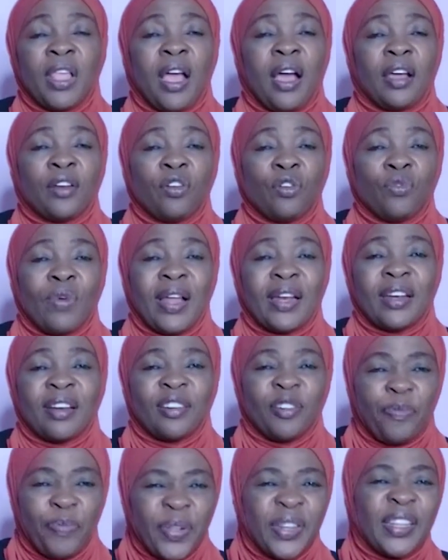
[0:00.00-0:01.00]
I don't want to
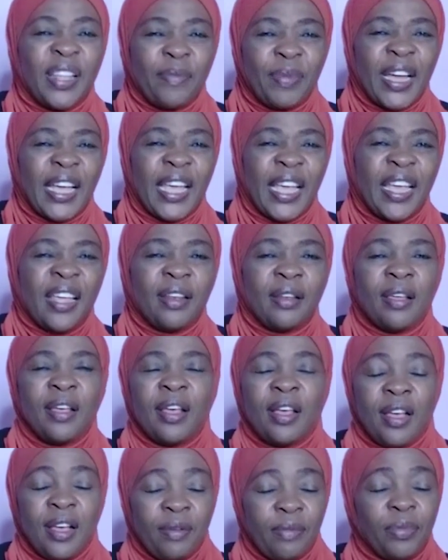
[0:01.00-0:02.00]
repeat them again
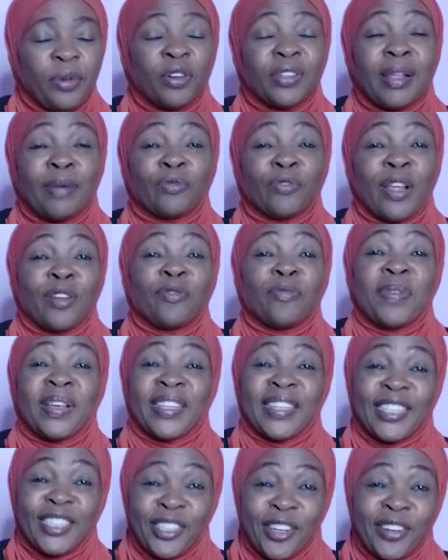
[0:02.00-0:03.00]
because I'm trying to make
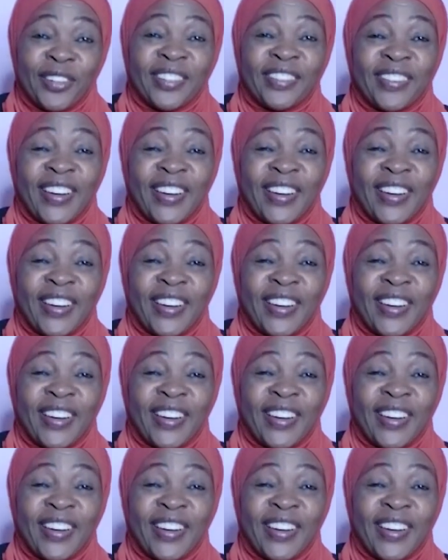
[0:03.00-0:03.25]
it short,